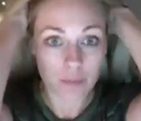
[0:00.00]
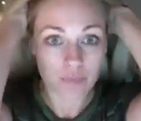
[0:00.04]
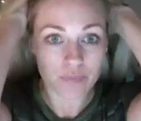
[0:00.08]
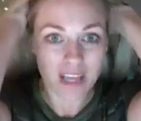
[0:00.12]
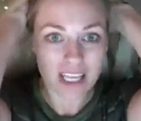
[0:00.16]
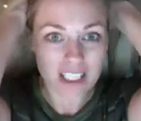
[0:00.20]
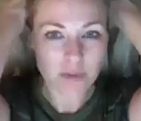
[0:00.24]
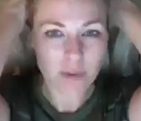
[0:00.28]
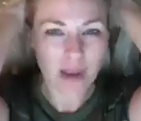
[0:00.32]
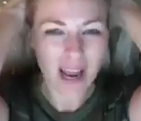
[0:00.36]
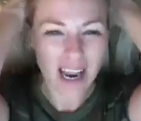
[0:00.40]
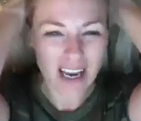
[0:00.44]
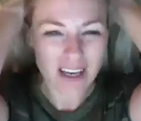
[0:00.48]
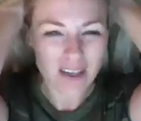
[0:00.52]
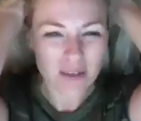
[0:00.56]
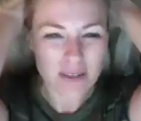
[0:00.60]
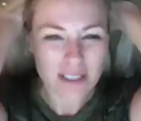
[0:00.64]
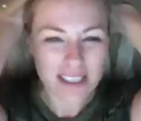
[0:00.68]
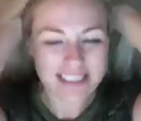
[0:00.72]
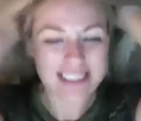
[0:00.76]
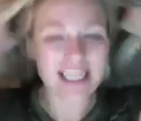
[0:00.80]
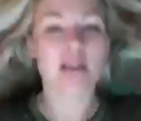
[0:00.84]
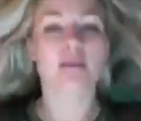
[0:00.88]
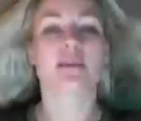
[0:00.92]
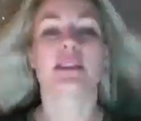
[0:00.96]
that's why I used
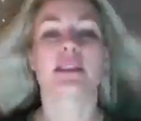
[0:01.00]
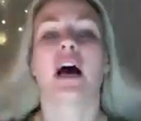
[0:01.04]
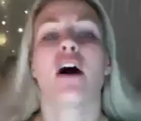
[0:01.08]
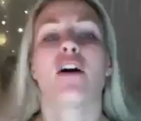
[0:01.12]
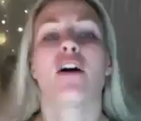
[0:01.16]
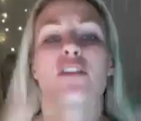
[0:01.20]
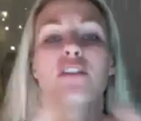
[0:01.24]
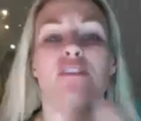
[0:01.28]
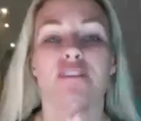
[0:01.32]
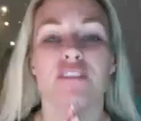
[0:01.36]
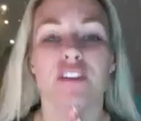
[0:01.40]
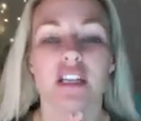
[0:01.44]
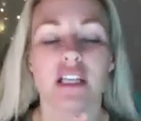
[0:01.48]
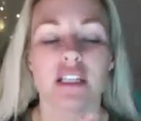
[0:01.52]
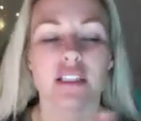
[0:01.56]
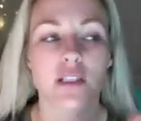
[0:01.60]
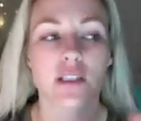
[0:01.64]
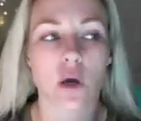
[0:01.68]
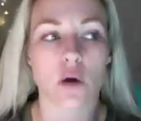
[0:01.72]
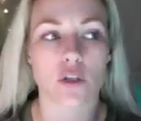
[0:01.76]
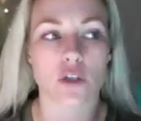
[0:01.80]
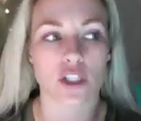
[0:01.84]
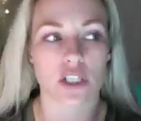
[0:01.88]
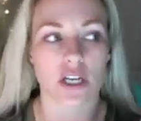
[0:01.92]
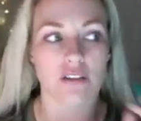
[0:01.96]
to say I was a health and fitness
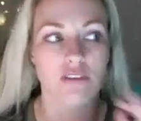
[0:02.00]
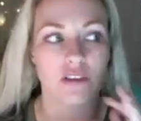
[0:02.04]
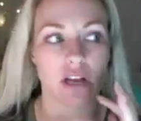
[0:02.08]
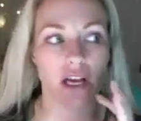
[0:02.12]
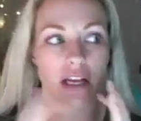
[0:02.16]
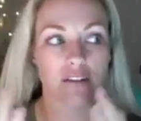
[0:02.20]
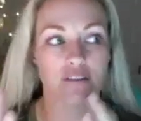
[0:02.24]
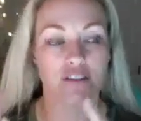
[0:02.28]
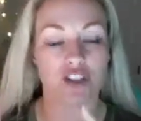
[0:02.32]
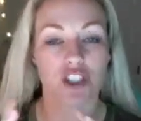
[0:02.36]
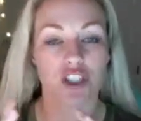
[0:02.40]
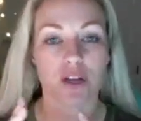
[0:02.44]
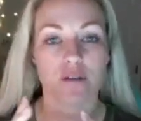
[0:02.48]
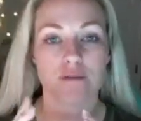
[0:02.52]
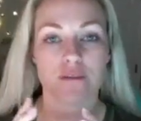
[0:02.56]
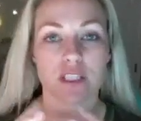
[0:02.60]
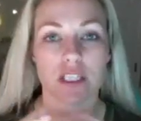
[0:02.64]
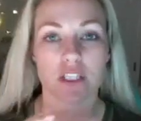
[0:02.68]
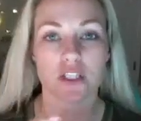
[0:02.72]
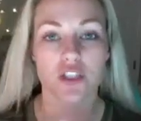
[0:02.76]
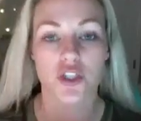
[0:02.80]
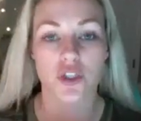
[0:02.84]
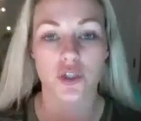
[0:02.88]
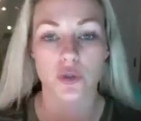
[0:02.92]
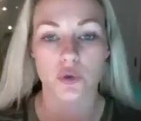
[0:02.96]
coach, and I've kind of
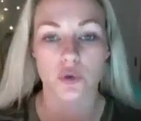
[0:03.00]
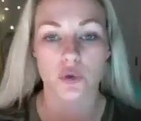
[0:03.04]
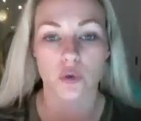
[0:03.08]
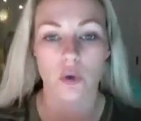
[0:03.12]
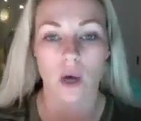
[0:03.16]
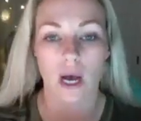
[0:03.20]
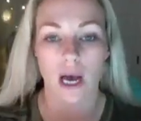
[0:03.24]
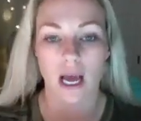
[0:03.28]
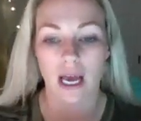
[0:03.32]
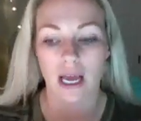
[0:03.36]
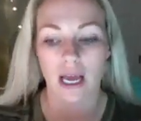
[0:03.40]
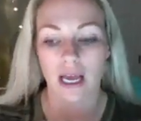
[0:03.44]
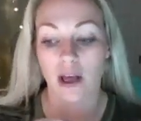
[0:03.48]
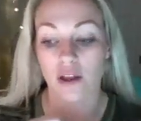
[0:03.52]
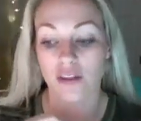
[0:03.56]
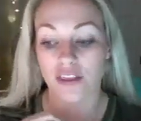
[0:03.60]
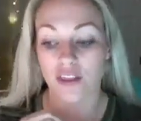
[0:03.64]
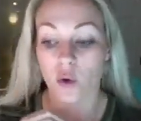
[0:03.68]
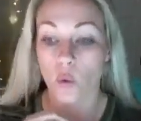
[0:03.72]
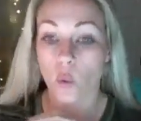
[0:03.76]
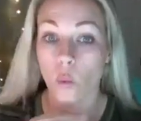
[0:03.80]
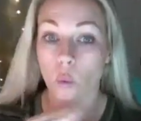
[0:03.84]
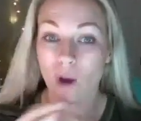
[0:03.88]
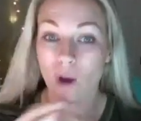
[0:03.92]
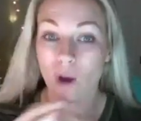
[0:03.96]
shifted to health
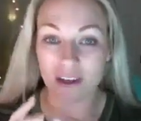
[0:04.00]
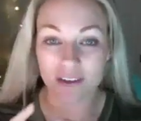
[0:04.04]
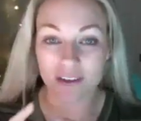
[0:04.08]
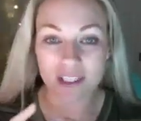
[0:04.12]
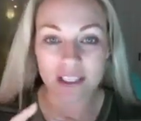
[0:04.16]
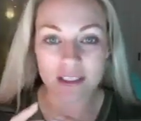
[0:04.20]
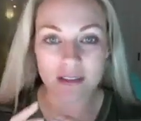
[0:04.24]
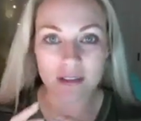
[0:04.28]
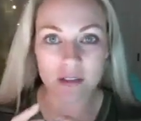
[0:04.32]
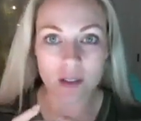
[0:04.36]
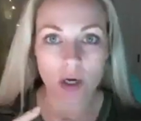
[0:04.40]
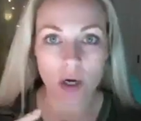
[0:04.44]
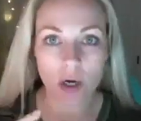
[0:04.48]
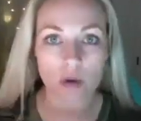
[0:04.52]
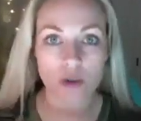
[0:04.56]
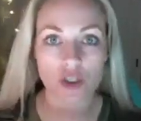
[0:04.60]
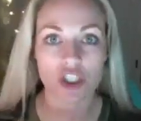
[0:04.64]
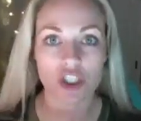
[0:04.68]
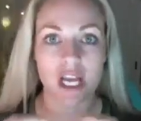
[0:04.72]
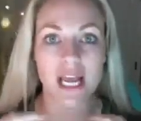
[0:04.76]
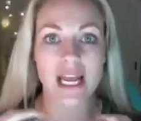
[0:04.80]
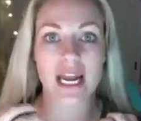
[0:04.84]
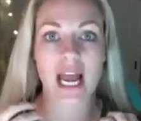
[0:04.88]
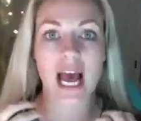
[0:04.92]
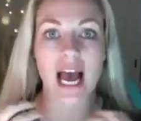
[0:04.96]
and wellness coach.
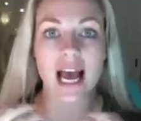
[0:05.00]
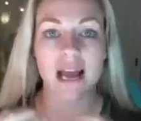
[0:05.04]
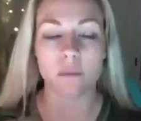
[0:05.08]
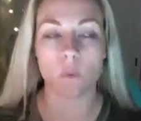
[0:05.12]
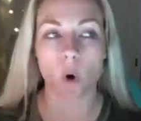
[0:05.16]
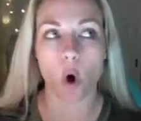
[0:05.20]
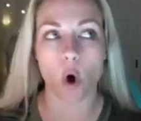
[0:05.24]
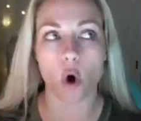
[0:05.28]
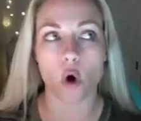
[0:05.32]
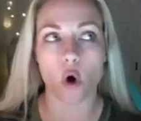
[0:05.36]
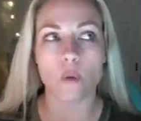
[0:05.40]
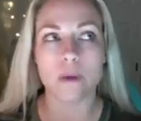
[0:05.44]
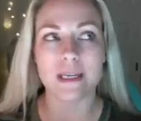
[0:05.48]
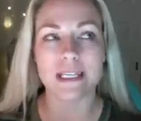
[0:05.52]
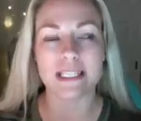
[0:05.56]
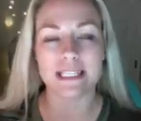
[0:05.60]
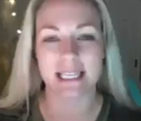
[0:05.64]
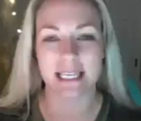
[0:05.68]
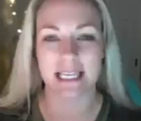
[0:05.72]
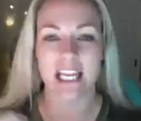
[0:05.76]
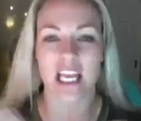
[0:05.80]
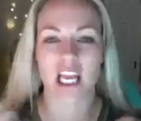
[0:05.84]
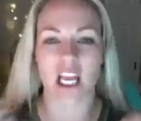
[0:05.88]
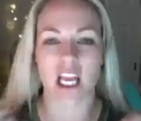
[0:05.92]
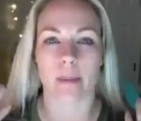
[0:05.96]
And I'm always
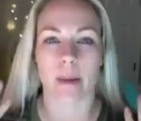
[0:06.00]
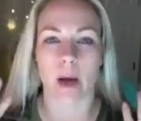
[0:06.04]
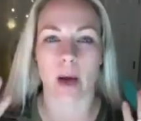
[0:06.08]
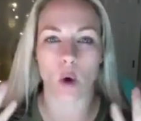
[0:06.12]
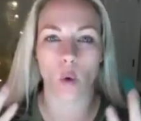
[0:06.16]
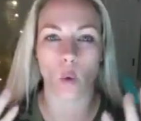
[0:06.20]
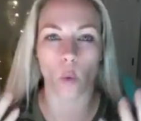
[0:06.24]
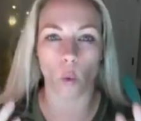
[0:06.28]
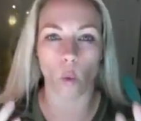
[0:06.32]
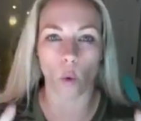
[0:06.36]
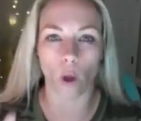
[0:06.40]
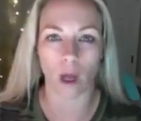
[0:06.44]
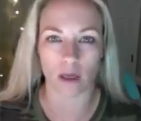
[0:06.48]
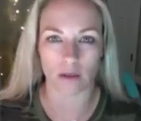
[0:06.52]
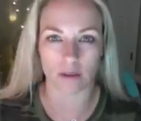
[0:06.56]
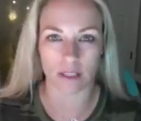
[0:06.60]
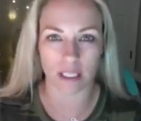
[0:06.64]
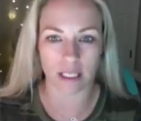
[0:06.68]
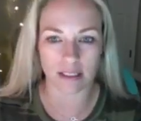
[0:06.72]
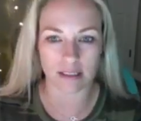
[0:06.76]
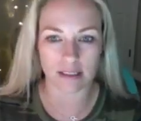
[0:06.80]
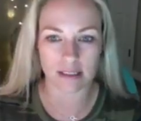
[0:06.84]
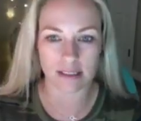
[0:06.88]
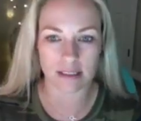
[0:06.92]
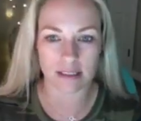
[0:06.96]
thinking about
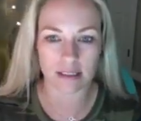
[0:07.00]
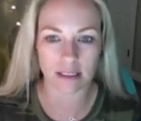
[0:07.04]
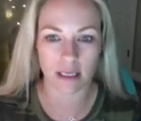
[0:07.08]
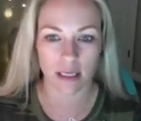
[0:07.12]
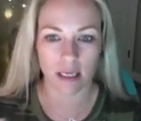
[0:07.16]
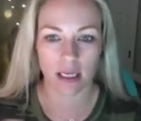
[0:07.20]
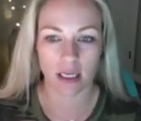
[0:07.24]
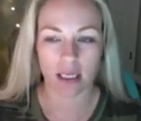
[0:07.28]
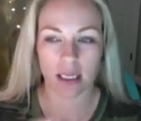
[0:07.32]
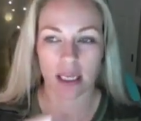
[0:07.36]
wellness.